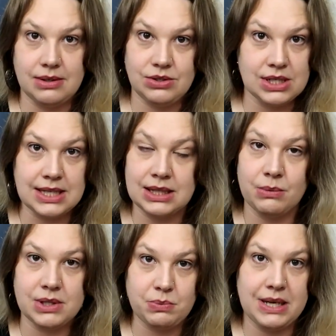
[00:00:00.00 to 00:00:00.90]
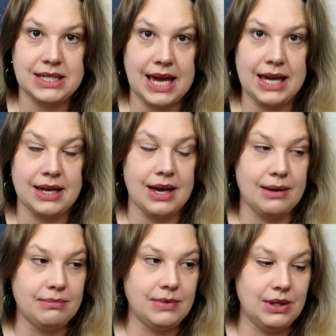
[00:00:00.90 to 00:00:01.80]
just like the ones we take,
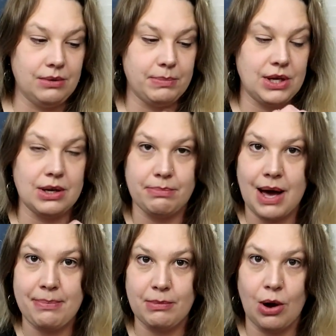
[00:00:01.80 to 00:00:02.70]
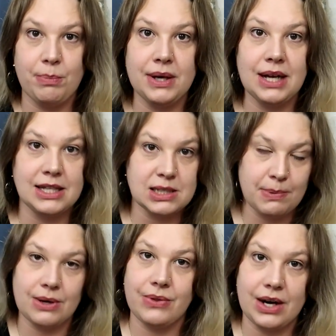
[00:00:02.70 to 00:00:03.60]
but you can pop them open and
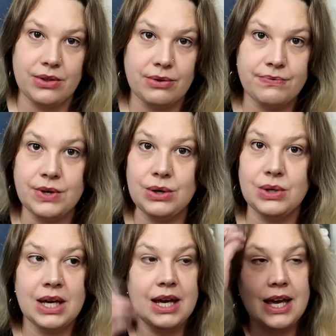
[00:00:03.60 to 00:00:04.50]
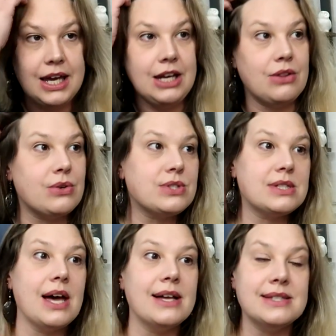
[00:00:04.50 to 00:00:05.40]
sprinkle that on their food. There's
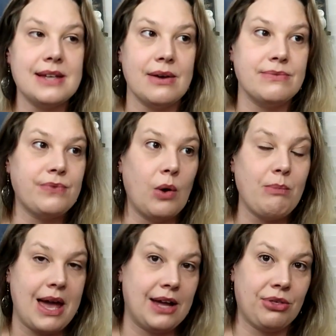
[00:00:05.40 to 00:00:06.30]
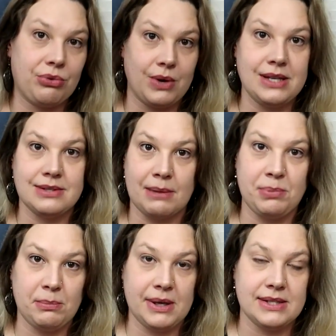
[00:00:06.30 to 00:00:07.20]
tons of omega-3
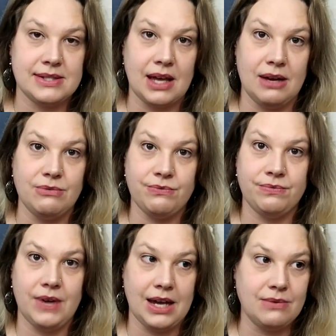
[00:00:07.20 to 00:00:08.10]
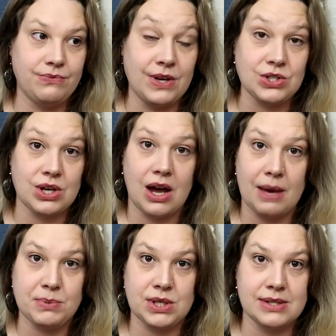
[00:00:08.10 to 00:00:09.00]
supplements and fish
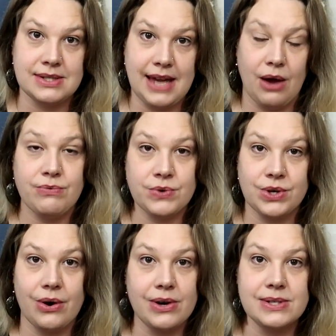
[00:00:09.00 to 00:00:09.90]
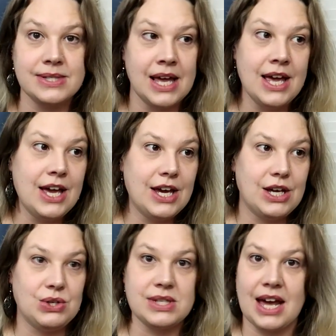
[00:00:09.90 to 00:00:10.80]
options now for dogs.
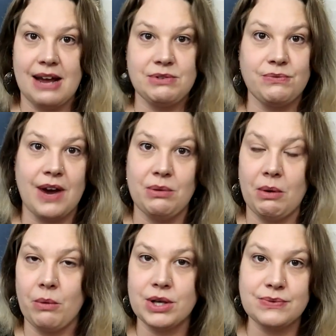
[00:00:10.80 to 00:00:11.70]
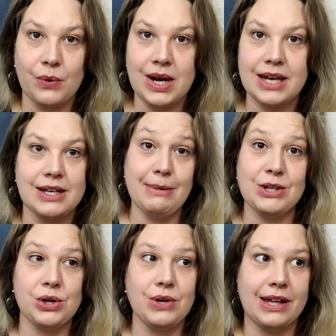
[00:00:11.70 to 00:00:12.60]
You just kind of have to find what works for you, and make
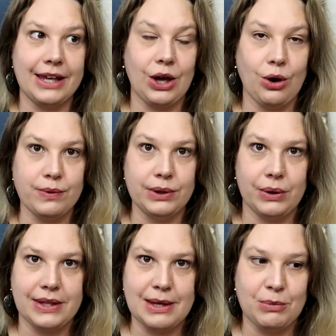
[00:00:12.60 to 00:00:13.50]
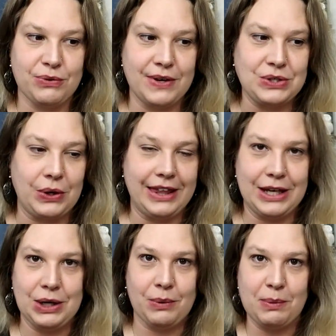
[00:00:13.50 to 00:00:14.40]
sure you're not like overloading them with fish oil. Like,
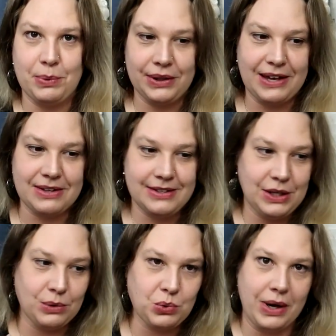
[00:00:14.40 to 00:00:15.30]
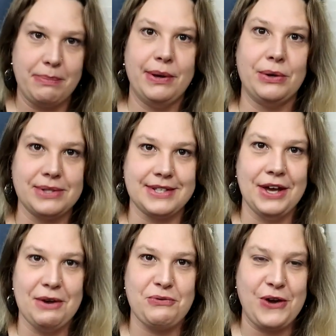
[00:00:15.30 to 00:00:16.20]
you don't want to put like 20 pills
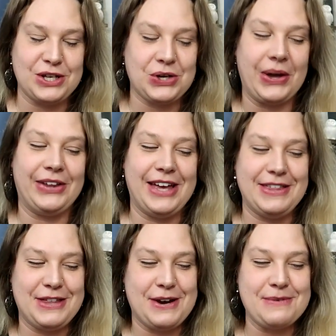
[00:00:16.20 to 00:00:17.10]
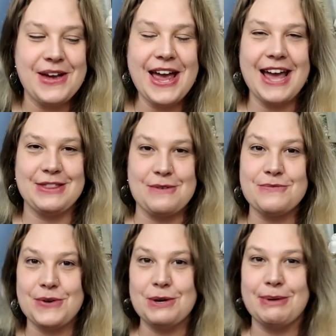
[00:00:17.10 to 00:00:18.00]
of fish oil in their
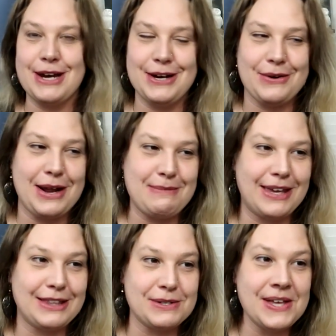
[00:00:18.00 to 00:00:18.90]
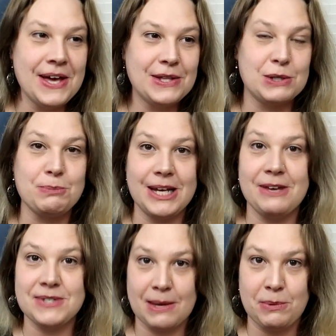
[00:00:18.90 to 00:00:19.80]
food, but you know what I mean. There's plenty
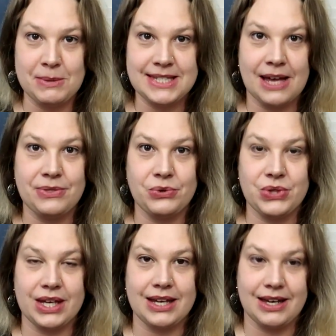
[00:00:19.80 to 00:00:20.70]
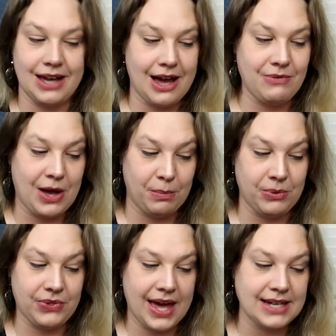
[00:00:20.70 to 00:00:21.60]
of supplements out there that can kind of help
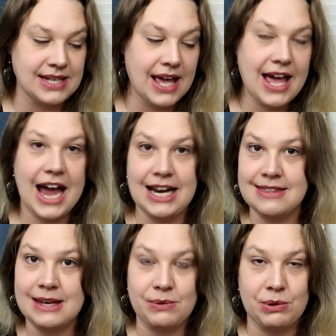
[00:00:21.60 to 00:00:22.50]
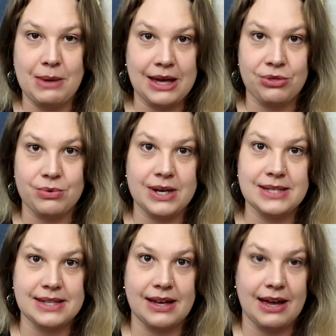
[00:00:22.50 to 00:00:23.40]
with that. Anything with
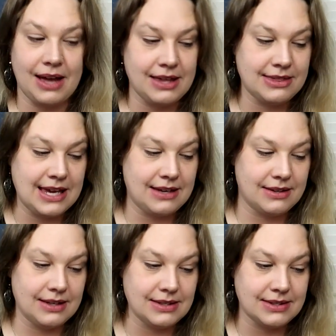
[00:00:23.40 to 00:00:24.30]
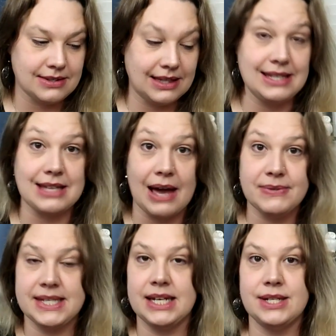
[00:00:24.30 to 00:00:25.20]
omega-3s, I think is, at least I've
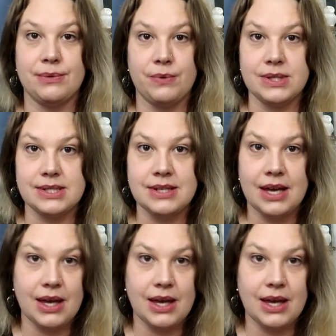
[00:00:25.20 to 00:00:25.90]
seen a difference